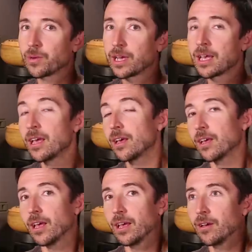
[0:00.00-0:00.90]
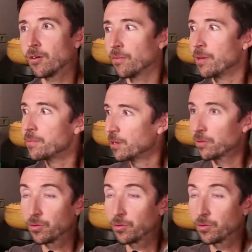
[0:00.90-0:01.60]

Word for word: way, or maybe, you know,